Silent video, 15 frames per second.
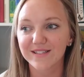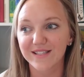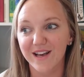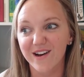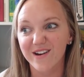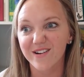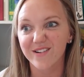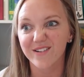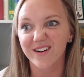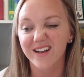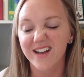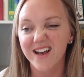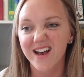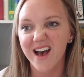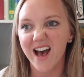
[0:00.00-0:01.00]
So
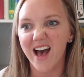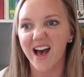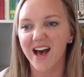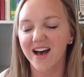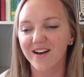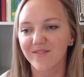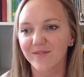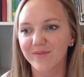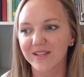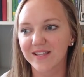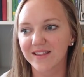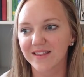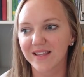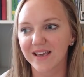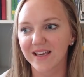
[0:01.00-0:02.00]
uh, let
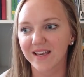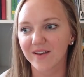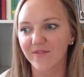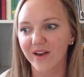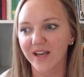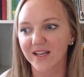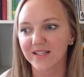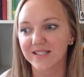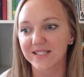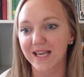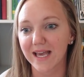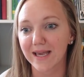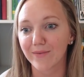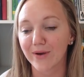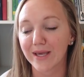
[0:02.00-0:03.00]
me think if I could
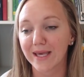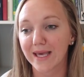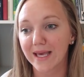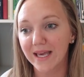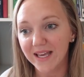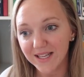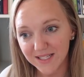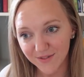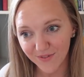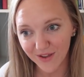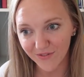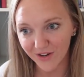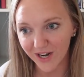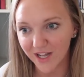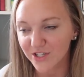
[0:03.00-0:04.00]
say what his
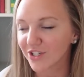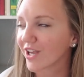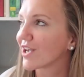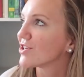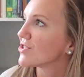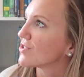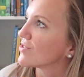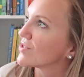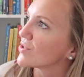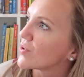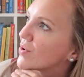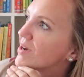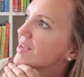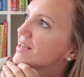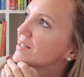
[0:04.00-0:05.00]
favorite educational
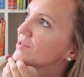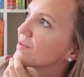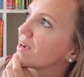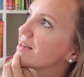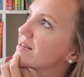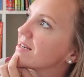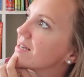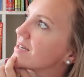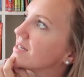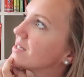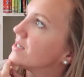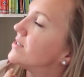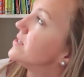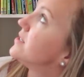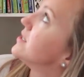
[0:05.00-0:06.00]
toy is right
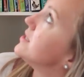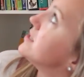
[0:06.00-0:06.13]
now.